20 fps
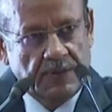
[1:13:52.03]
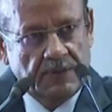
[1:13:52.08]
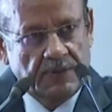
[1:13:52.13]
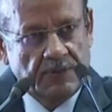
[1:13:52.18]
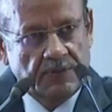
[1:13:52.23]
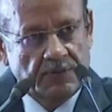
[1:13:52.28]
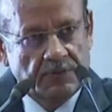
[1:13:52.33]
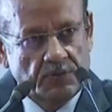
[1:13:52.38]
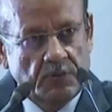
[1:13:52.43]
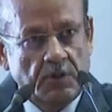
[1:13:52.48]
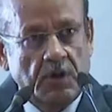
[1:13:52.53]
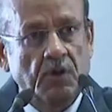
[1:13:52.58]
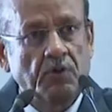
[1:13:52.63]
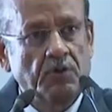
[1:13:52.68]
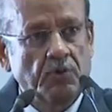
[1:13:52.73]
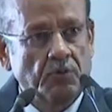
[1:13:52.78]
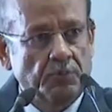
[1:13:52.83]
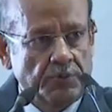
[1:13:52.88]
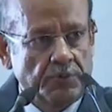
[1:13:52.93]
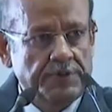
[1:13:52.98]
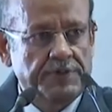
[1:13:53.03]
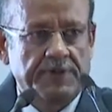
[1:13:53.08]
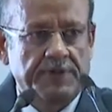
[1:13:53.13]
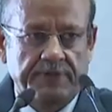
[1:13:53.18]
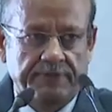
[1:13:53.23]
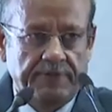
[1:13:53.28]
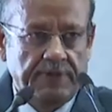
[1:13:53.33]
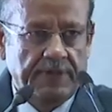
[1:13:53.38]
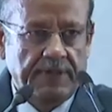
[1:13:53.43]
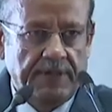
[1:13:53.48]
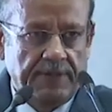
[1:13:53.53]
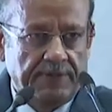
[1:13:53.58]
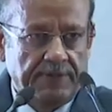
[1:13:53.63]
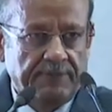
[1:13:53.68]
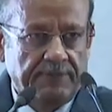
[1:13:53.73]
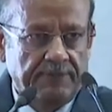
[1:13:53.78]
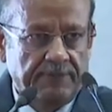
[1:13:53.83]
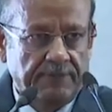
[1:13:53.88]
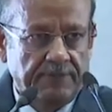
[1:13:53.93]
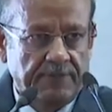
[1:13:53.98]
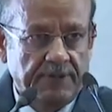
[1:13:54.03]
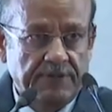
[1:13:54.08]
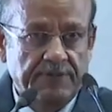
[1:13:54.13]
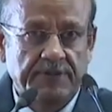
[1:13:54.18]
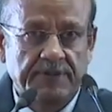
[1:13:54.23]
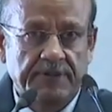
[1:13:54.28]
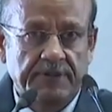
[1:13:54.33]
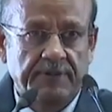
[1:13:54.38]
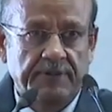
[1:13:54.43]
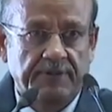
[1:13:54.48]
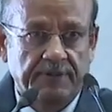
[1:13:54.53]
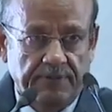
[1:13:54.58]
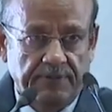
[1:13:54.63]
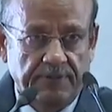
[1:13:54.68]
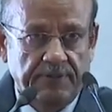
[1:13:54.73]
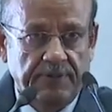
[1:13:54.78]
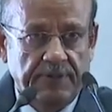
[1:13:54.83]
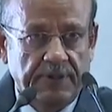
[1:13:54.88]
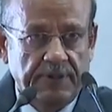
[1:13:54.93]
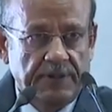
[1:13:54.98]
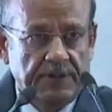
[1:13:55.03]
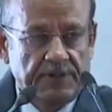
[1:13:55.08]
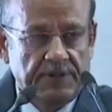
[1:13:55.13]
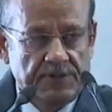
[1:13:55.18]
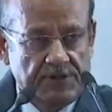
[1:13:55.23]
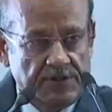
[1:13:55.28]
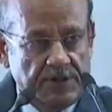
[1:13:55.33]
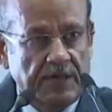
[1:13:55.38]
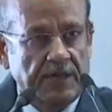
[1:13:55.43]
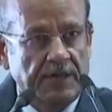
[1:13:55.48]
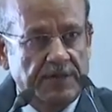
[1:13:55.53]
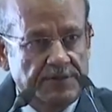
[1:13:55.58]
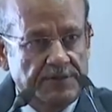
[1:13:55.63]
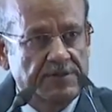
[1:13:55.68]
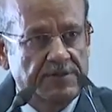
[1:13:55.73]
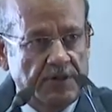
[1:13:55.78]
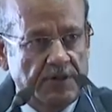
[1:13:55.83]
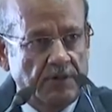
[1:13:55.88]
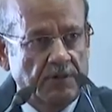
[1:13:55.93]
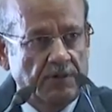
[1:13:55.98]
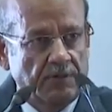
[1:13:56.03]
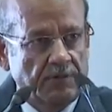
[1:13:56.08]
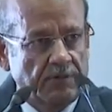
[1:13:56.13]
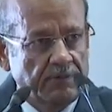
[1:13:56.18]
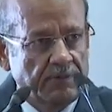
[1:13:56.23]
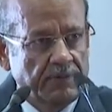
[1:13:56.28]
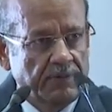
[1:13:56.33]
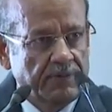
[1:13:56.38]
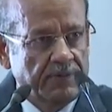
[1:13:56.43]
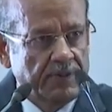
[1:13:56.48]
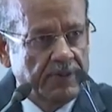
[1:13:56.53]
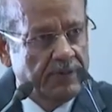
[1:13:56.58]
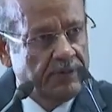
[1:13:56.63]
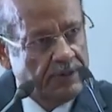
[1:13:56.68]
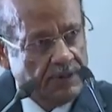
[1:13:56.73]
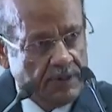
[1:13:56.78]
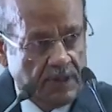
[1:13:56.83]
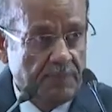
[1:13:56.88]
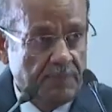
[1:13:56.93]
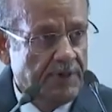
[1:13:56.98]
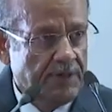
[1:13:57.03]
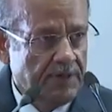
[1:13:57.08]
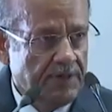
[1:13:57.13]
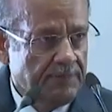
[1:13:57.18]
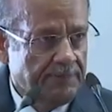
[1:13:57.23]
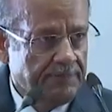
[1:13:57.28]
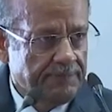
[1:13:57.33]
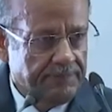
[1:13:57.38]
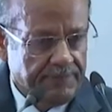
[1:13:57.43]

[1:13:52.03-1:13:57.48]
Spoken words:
So how to proceed with that? This is a challenge now coming up